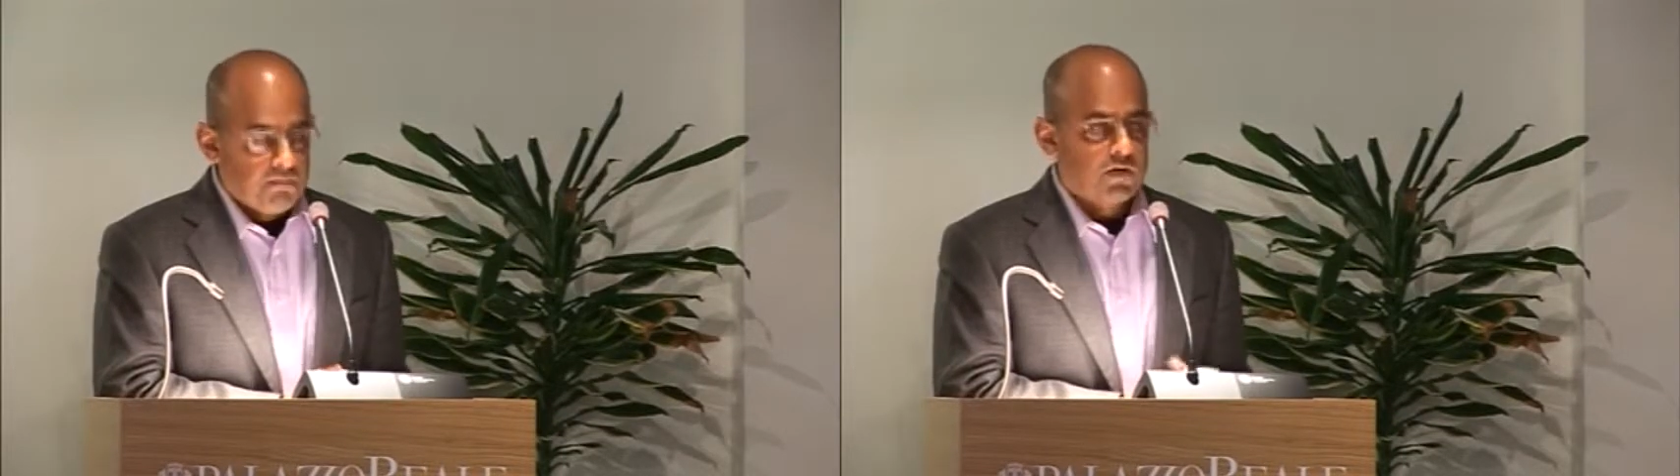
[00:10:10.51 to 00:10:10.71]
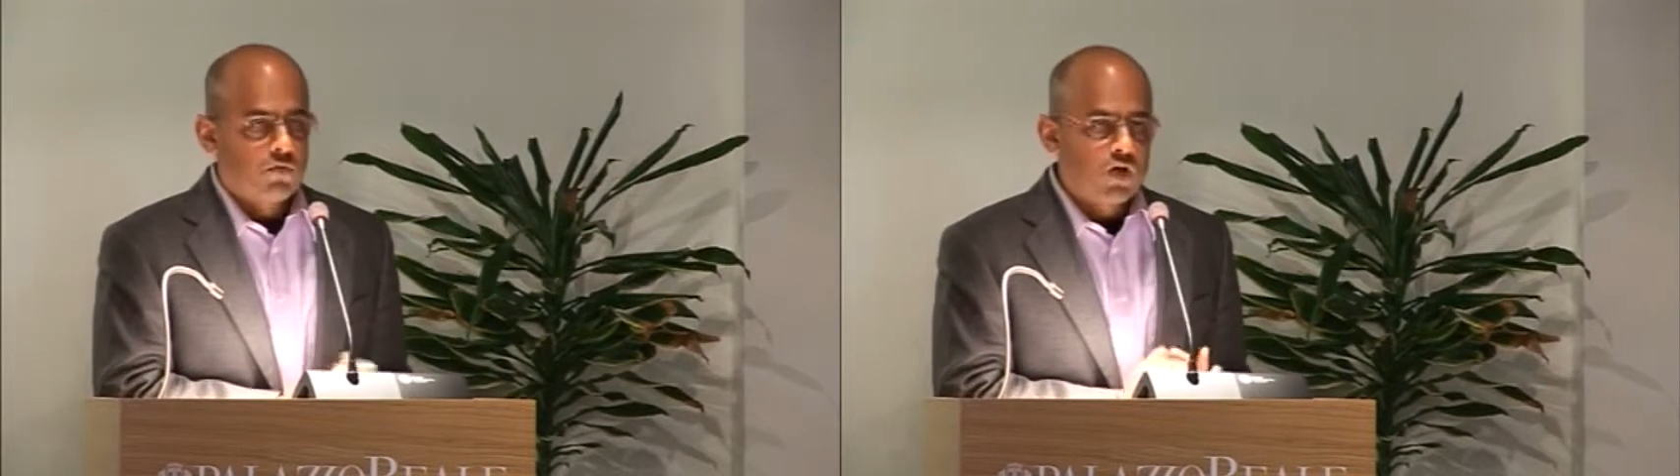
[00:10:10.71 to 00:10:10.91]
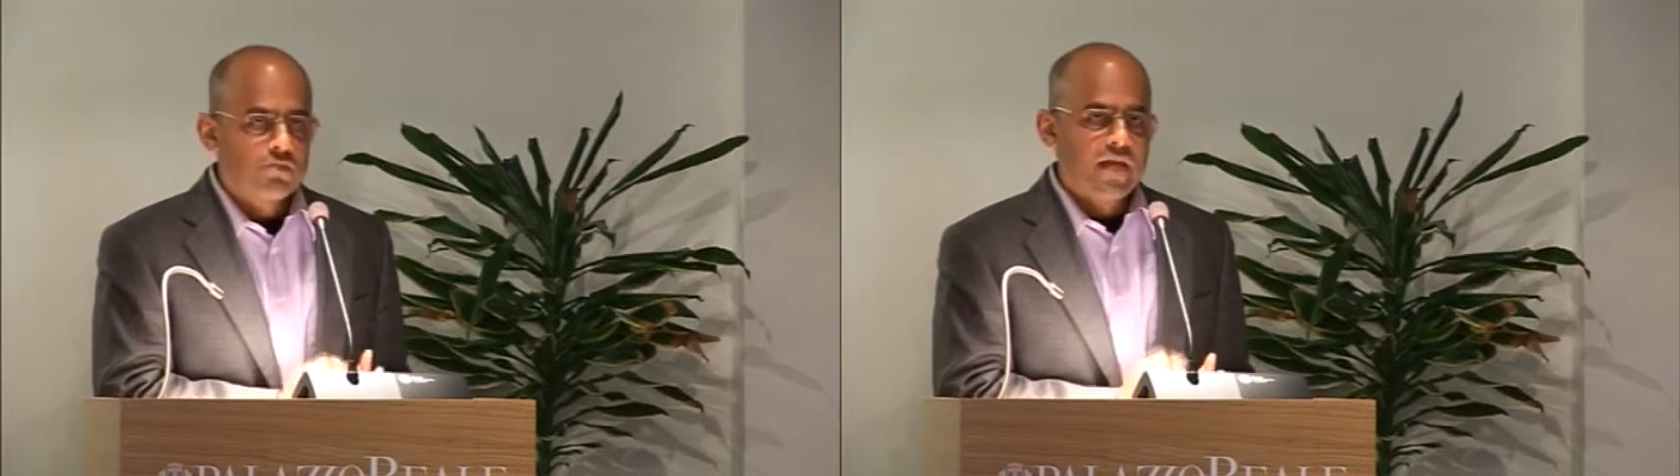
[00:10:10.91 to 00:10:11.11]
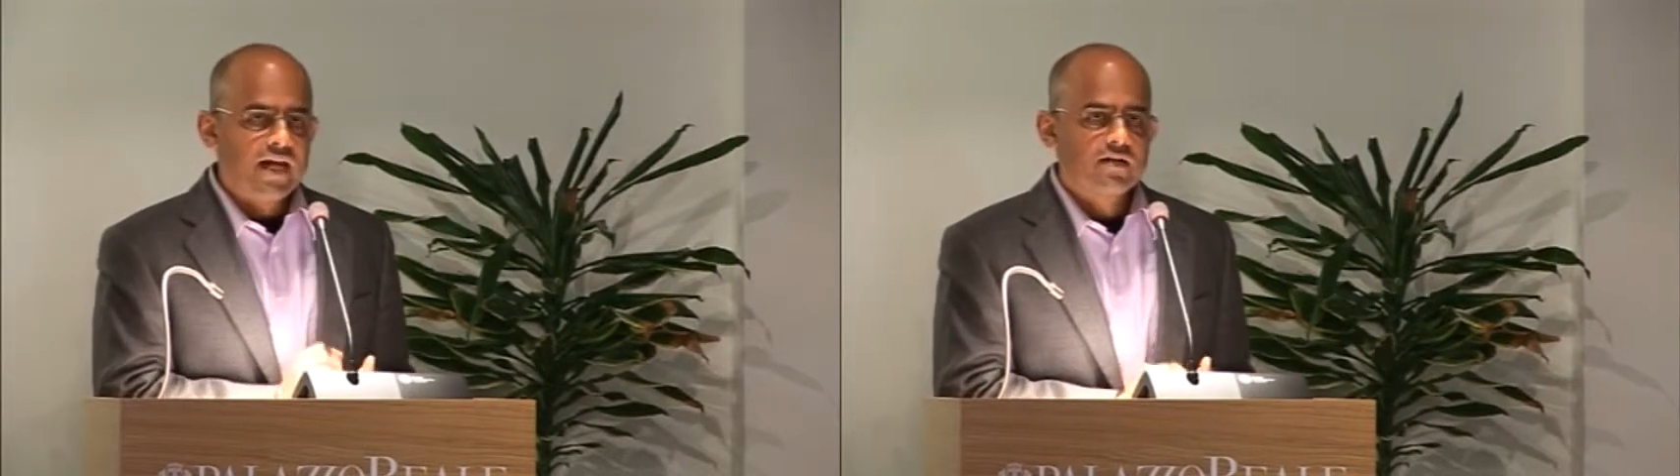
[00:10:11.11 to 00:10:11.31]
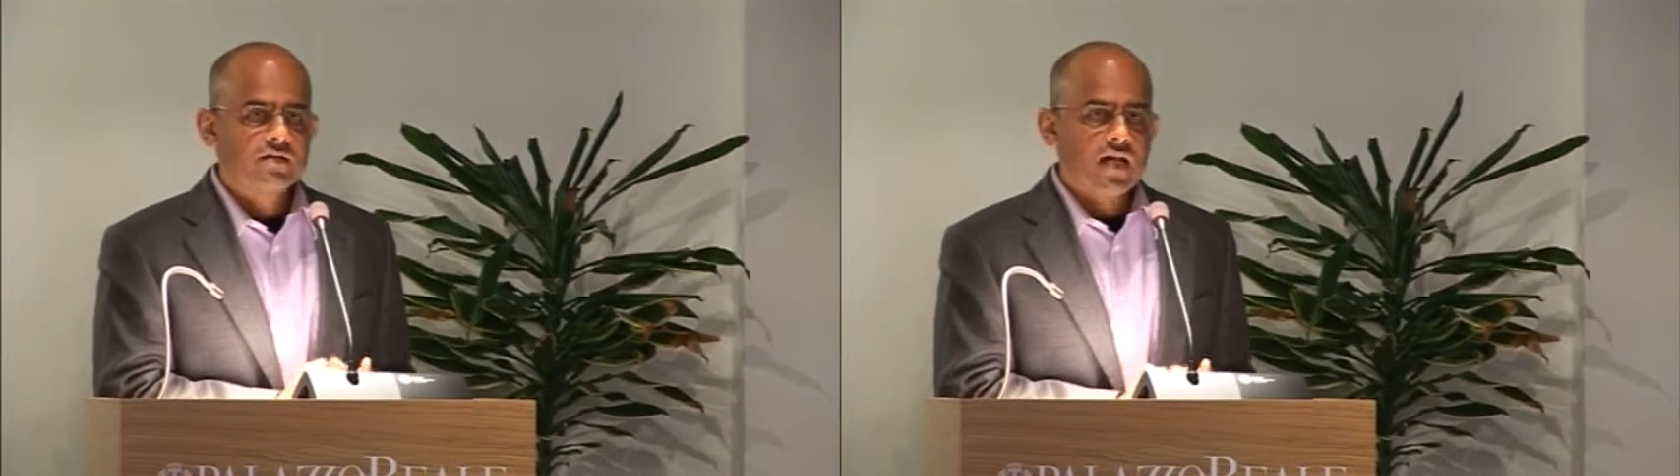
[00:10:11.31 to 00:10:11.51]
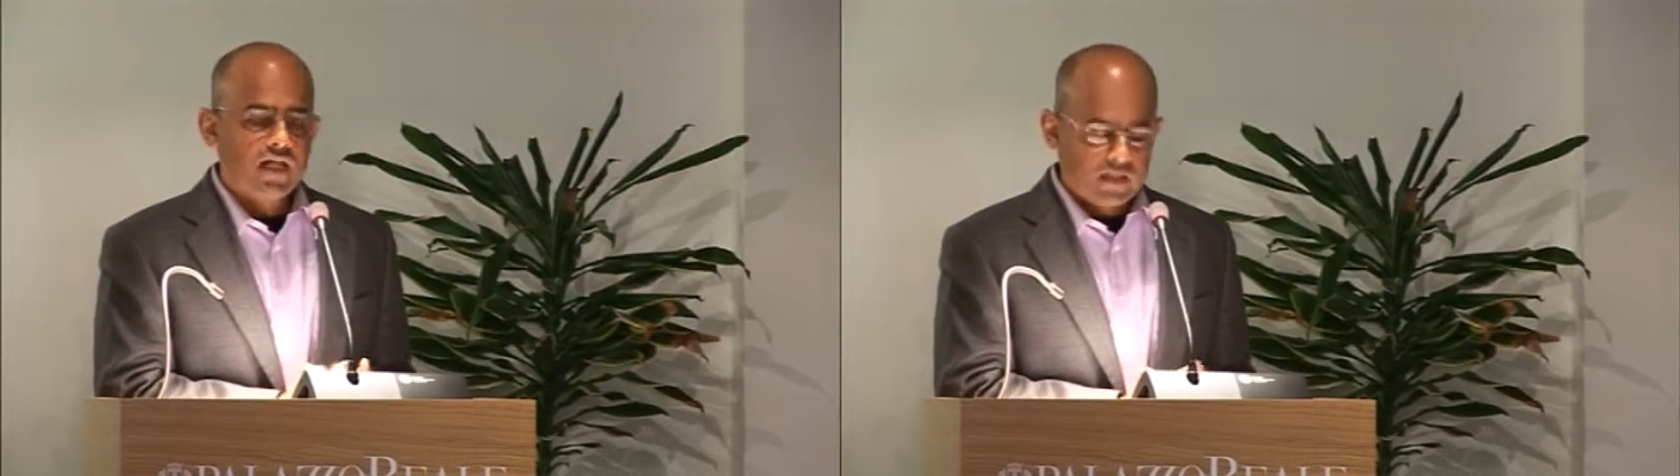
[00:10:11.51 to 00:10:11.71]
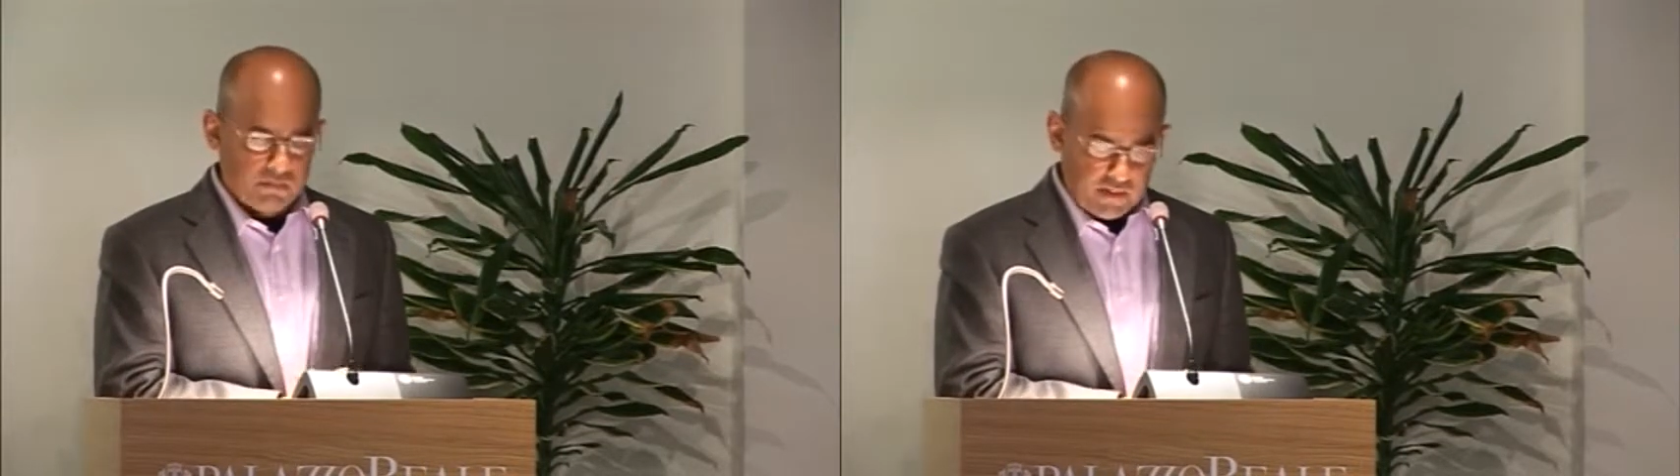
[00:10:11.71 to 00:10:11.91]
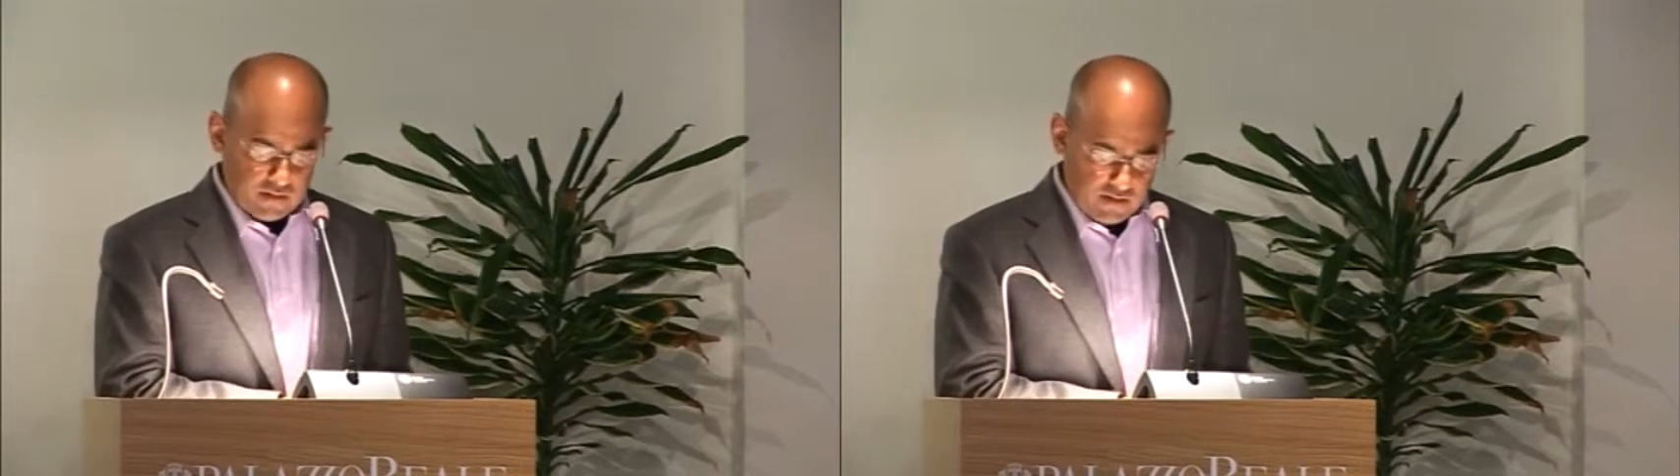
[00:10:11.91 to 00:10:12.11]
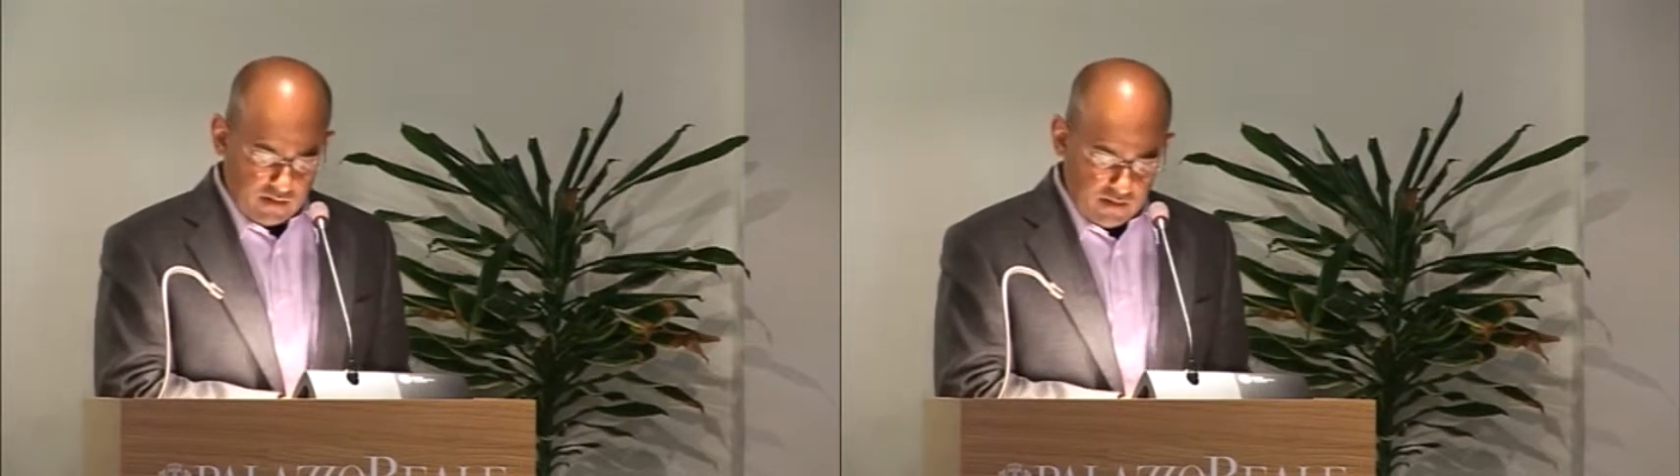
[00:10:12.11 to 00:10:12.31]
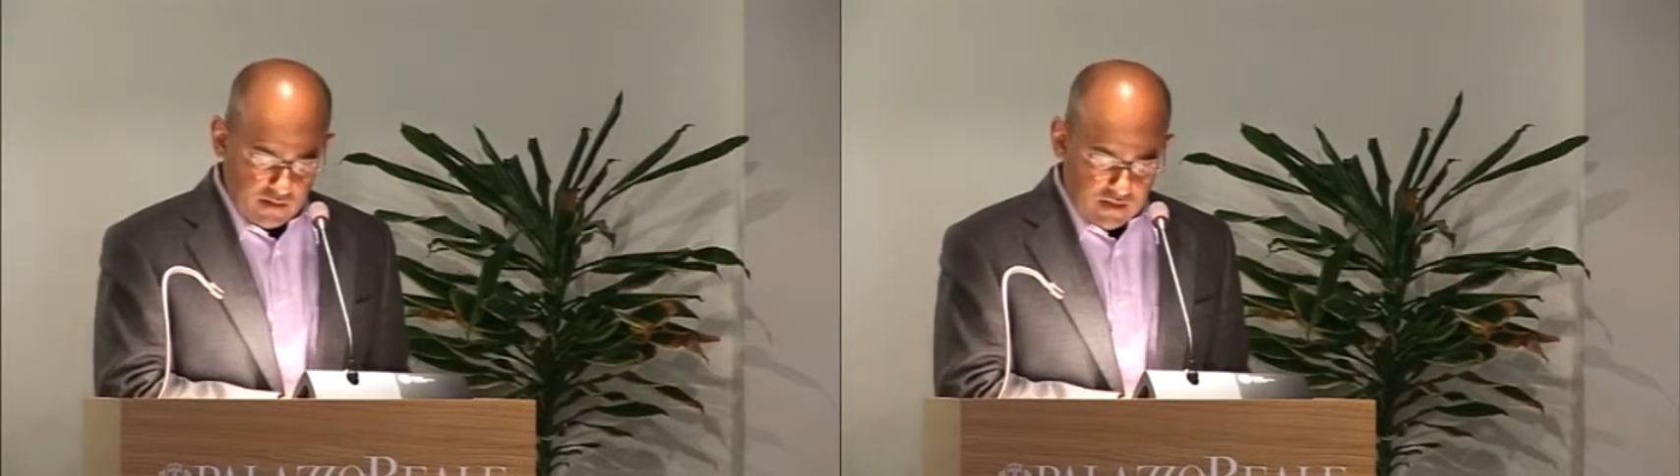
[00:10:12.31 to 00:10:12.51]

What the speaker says: But what matters ultimately